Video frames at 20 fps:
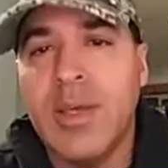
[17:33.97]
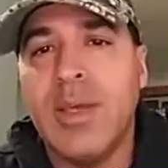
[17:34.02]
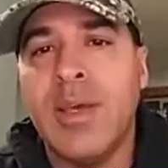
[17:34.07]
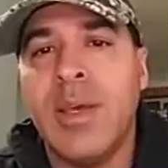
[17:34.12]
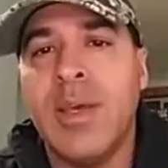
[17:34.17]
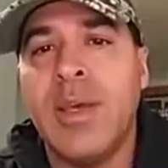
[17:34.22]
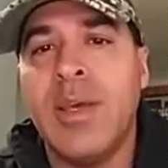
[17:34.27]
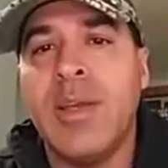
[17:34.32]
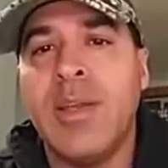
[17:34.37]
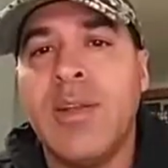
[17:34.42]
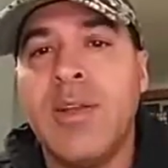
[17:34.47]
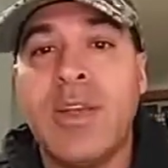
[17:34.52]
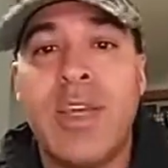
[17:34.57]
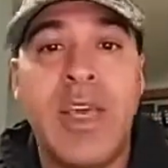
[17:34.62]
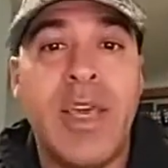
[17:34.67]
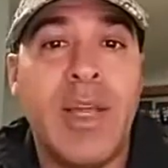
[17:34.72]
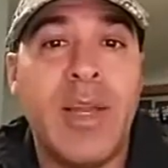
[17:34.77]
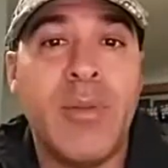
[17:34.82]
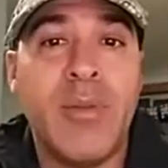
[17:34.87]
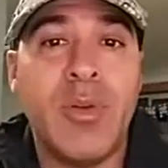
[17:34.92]
And
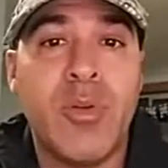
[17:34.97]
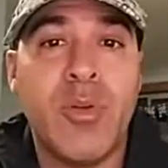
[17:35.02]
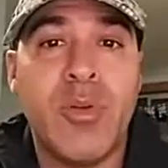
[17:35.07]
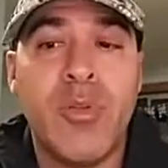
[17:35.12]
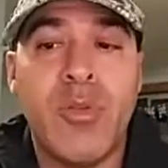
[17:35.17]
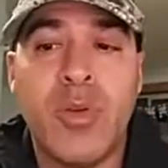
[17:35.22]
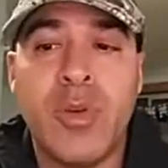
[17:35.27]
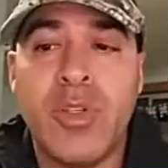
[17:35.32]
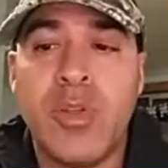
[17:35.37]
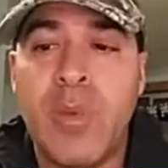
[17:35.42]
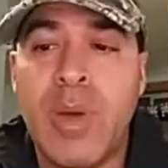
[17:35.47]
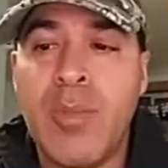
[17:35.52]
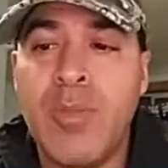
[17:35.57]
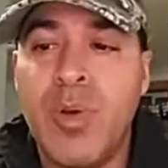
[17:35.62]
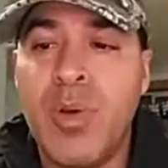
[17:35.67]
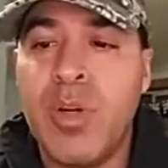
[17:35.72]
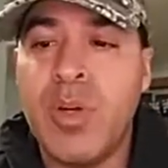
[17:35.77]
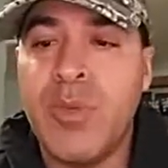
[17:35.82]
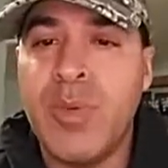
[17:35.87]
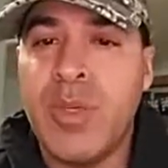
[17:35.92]
again, I'm going to refer to my
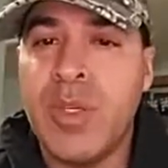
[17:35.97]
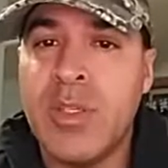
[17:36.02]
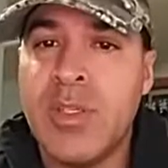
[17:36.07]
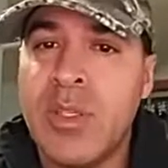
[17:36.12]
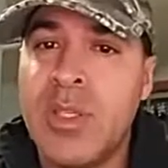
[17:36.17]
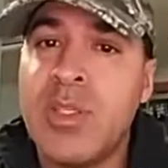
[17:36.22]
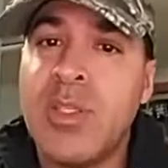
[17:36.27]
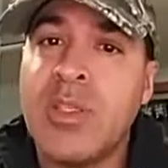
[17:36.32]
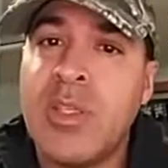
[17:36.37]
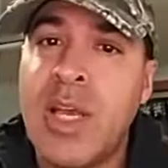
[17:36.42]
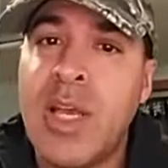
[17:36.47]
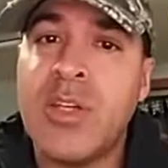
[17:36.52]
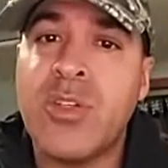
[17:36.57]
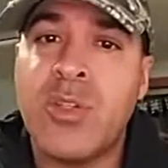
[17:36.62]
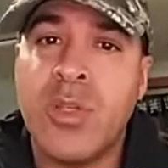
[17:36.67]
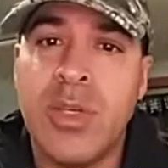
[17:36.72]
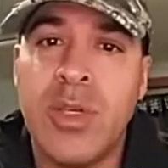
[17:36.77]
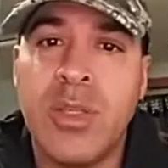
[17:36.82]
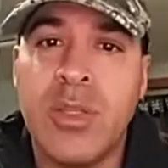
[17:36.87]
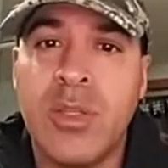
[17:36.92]
book because this is
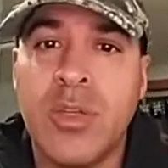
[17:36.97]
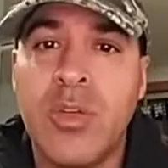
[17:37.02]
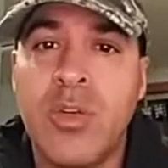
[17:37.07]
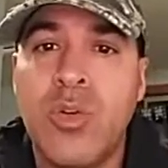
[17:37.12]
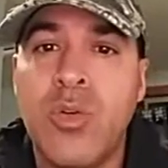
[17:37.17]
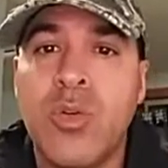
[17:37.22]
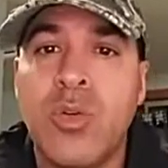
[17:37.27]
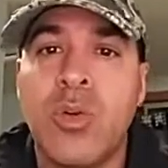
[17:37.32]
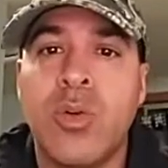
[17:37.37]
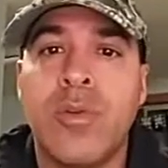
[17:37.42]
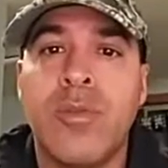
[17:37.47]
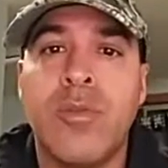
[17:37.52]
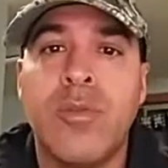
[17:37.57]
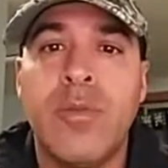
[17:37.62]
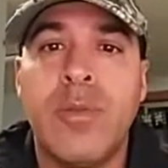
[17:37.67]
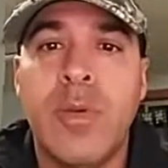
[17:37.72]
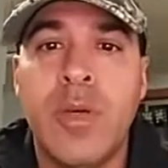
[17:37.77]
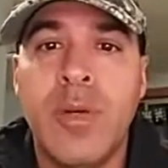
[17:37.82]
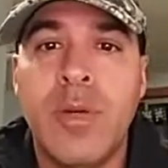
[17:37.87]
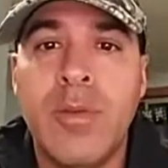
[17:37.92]
actually at the core
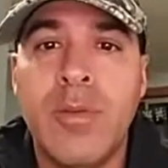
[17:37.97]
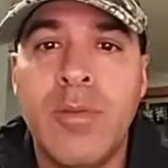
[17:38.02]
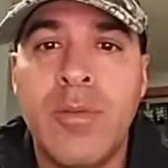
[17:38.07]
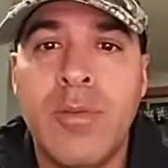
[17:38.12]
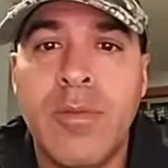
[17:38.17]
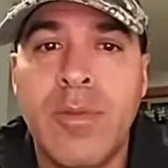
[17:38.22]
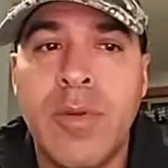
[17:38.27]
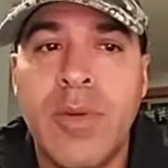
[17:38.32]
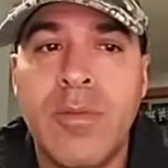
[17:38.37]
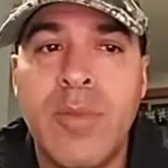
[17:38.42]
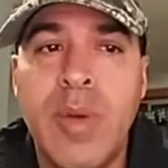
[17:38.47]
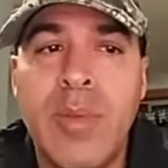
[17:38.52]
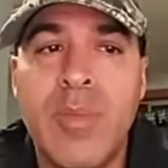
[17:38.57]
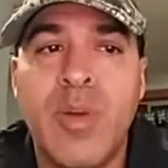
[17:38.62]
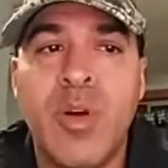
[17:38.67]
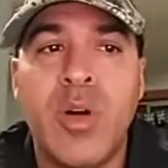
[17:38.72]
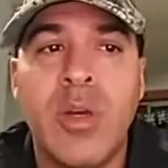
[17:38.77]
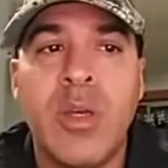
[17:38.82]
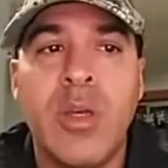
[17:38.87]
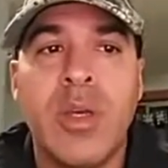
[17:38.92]
of my
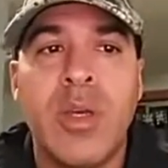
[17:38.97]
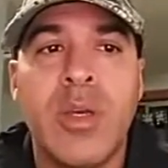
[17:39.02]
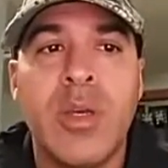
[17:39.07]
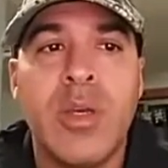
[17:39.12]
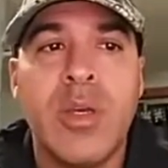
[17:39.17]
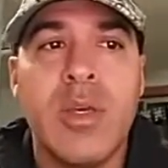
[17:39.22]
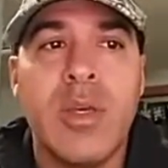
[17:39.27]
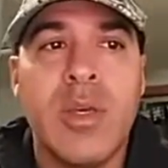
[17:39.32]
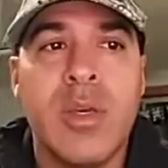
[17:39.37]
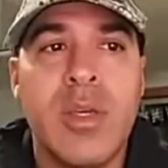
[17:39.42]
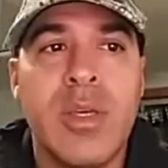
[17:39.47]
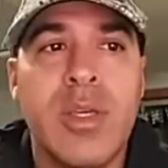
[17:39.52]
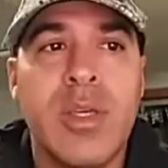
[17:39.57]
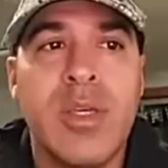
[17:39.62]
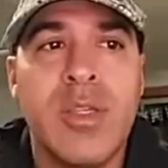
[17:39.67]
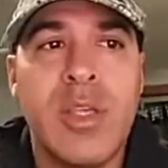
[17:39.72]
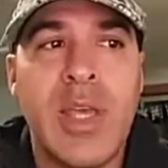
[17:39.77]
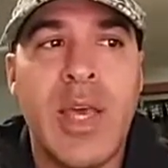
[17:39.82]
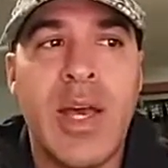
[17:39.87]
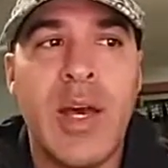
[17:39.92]
book,
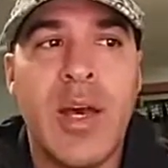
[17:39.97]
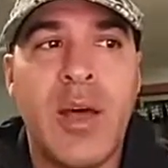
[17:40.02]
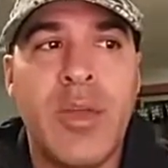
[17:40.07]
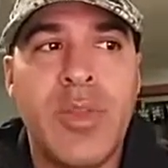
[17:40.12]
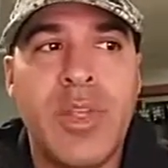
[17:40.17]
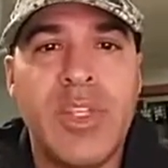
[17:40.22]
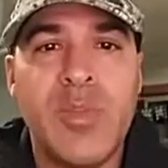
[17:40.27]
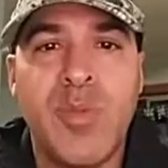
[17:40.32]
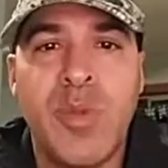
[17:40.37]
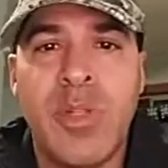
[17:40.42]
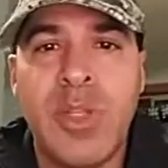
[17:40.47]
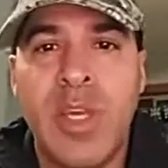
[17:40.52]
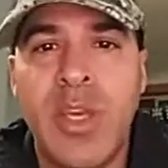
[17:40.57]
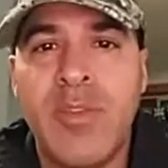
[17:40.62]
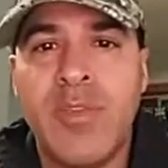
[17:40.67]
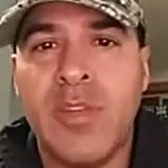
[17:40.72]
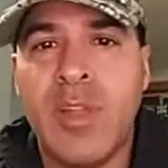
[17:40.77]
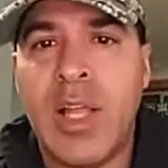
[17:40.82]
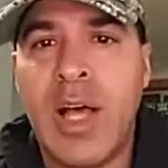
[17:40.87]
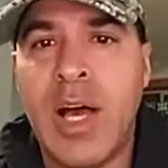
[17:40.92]
is how these
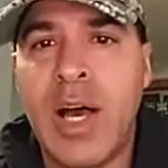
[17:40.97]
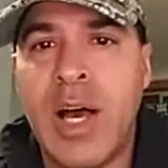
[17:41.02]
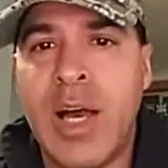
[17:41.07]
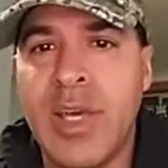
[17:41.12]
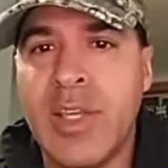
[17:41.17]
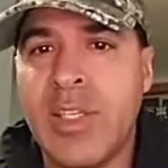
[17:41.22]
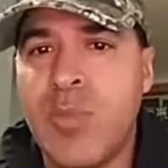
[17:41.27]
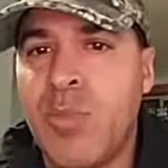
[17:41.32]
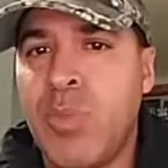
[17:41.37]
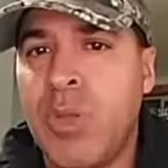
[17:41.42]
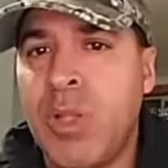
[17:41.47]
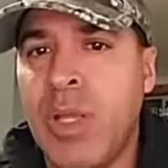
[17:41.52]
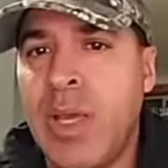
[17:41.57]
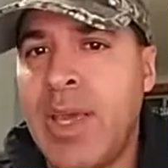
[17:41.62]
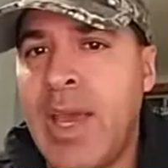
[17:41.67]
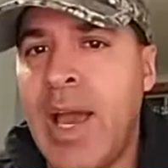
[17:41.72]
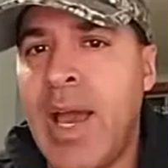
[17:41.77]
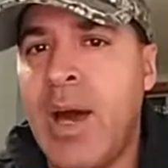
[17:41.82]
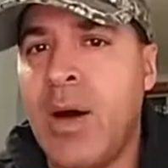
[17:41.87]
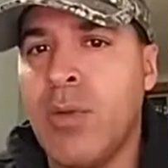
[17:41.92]
believed lies
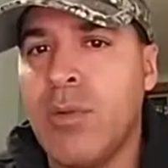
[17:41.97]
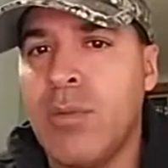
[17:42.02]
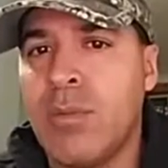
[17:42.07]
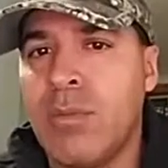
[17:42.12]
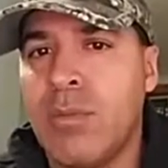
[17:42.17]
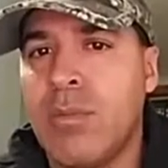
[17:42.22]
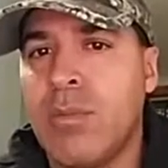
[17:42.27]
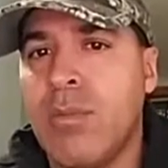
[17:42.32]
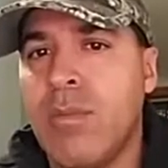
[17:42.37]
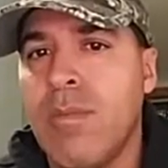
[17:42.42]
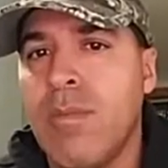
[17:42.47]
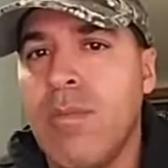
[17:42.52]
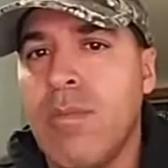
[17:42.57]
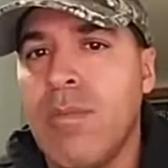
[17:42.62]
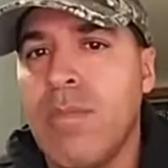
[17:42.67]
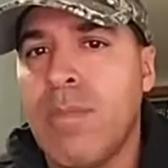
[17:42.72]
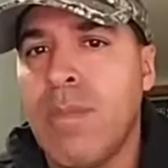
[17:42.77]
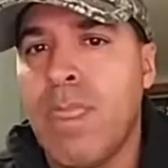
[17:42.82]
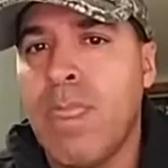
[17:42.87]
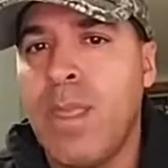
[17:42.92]
play out
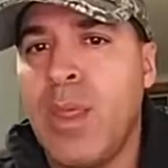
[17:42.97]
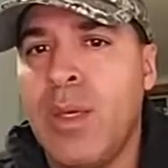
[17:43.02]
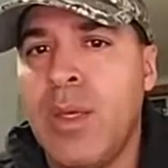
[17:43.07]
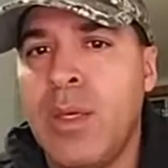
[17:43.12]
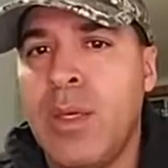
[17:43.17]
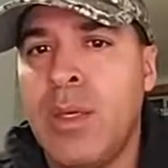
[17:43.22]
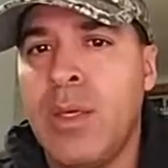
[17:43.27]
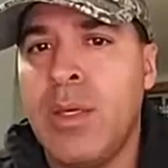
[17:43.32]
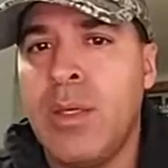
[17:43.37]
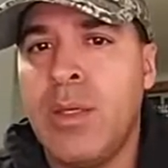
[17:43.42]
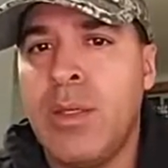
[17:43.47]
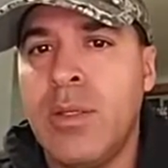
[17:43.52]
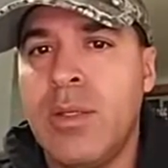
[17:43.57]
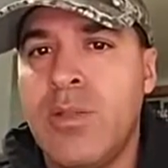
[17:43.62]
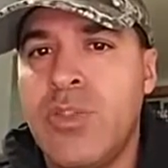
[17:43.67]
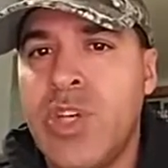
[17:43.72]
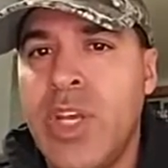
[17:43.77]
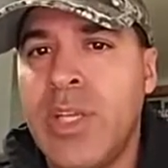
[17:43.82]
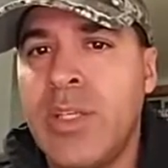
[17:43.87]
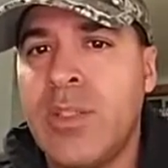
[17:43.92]
in
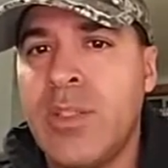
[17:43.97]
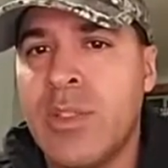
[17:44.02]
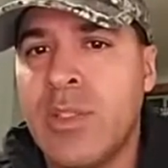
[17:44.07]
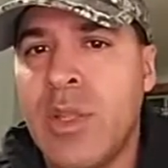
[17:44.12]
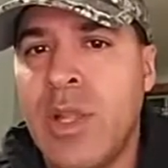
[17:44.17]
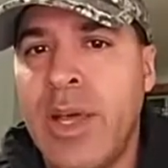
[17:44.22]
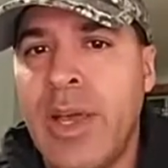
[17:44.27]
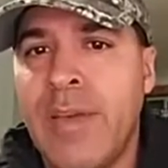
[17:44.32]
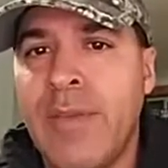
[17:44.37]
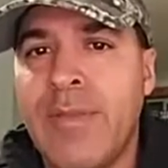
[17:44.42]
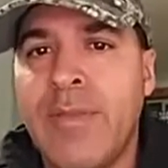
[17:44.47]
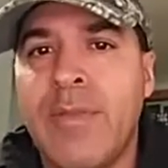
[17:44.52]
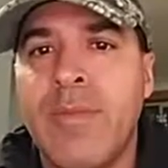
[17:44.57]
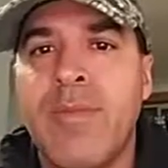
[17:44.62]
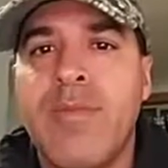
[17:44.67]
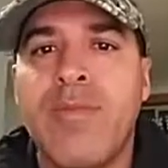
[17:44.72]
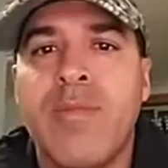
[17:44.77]
Jaden's life.